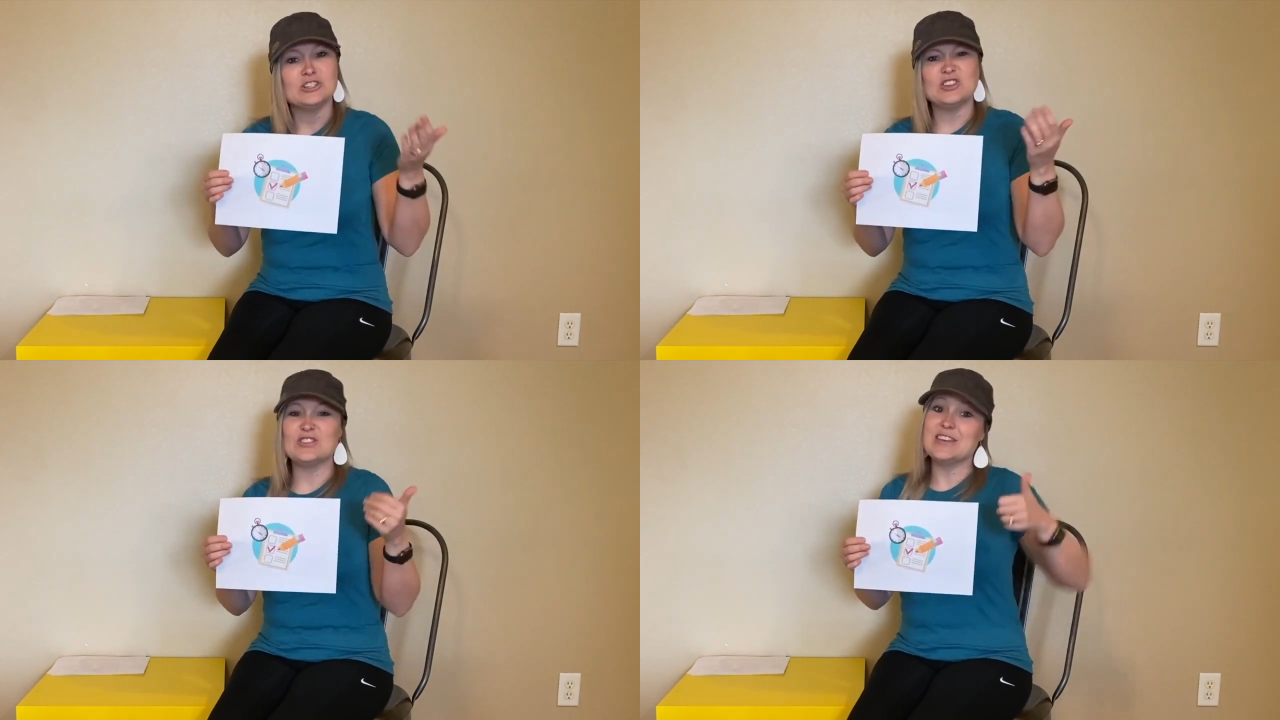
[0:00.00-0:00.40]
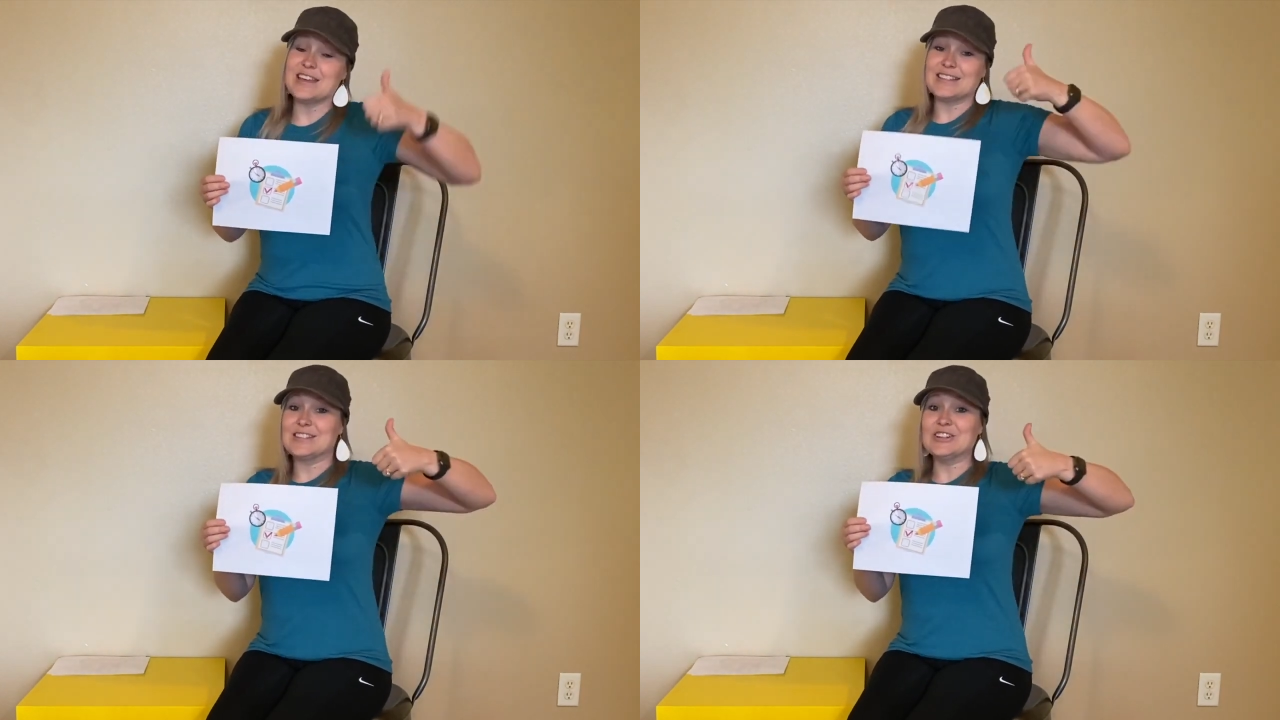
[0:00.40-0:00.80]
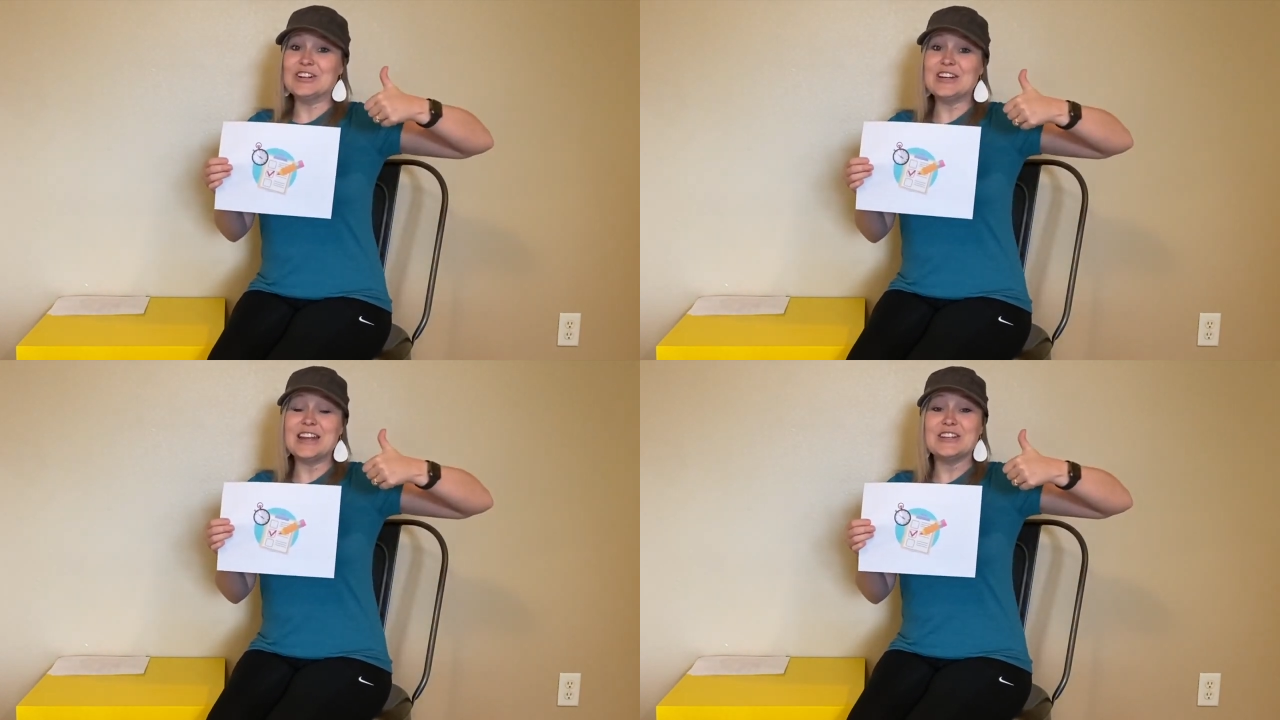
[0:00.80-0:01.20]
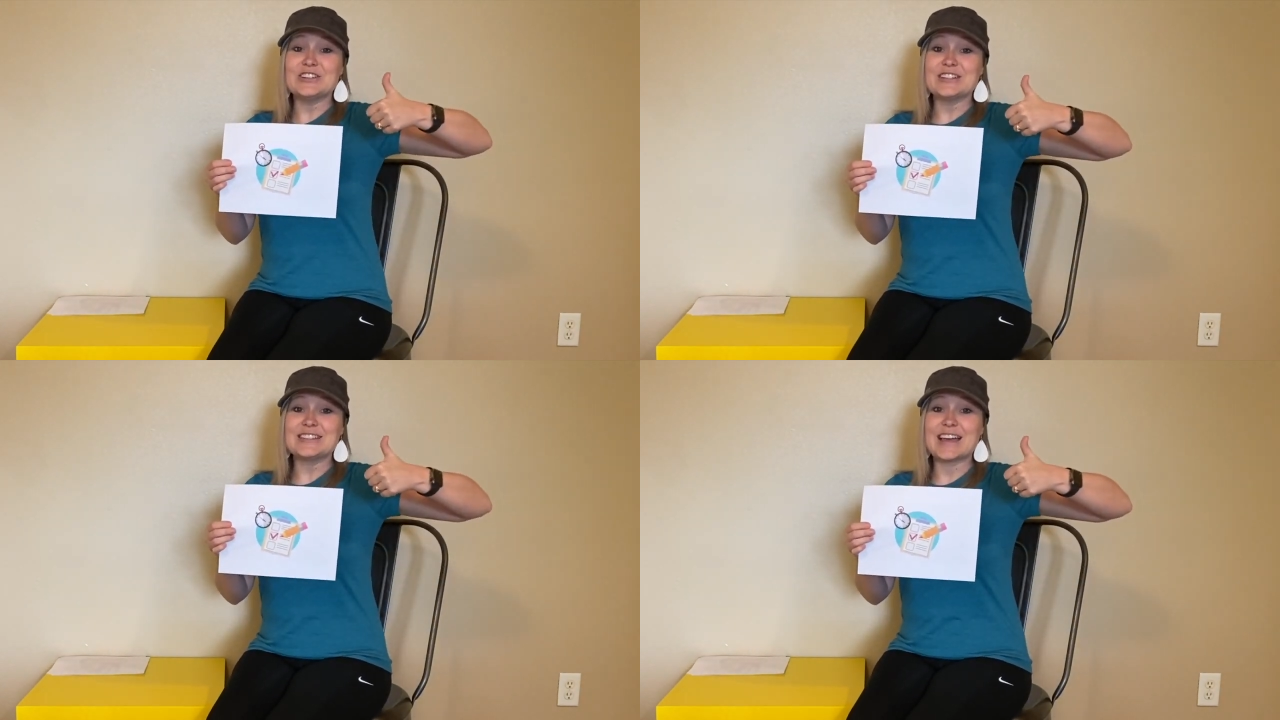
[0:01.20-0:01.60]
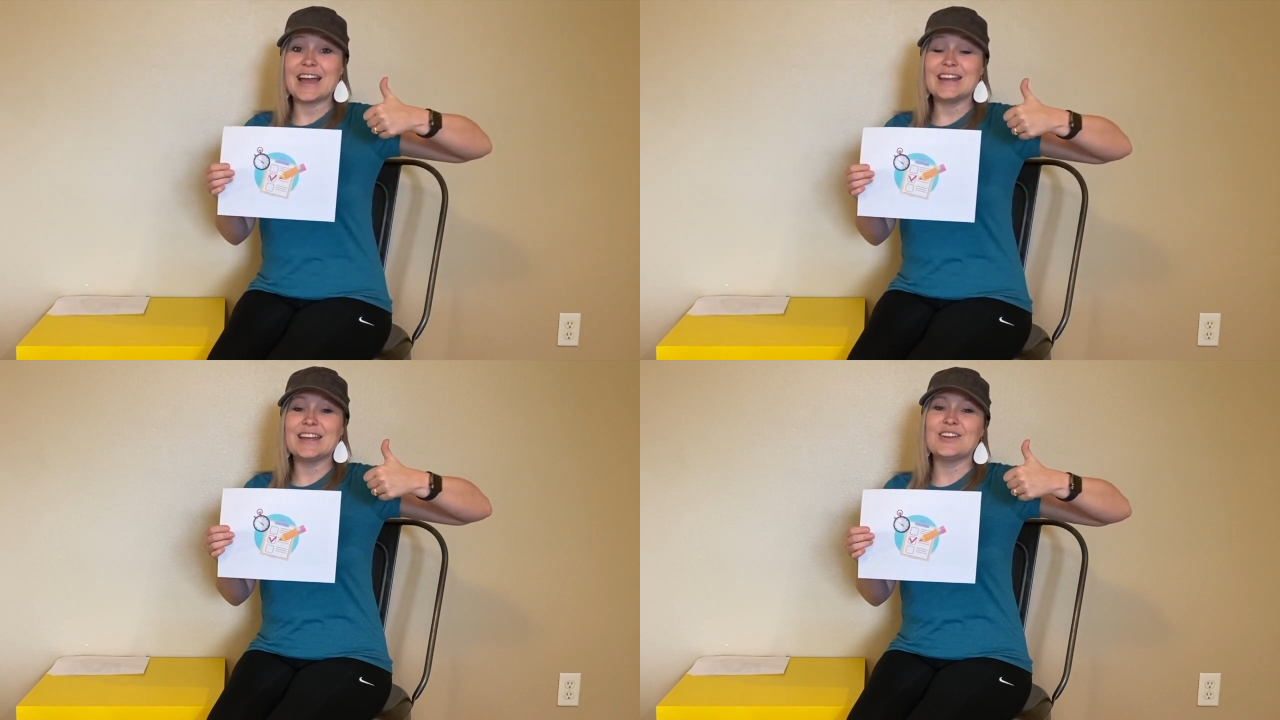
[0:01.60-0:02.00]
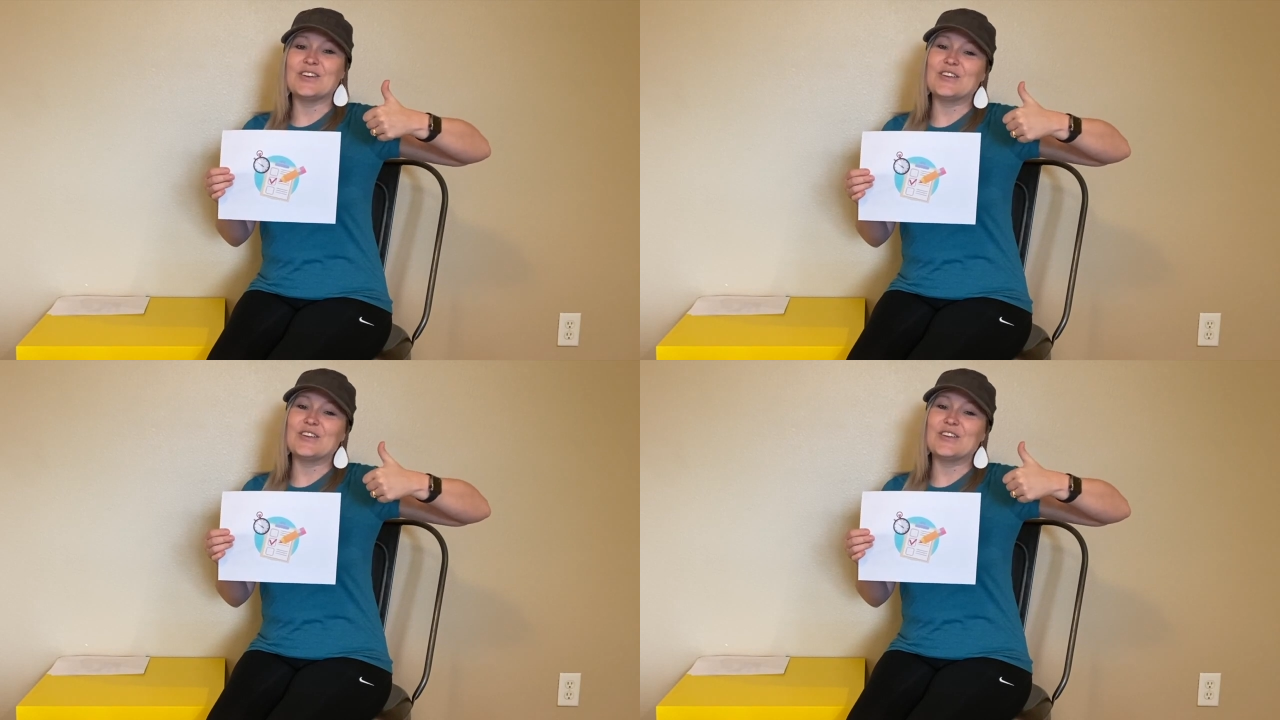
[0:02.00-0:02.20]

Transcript: Do you think that's good and you're excited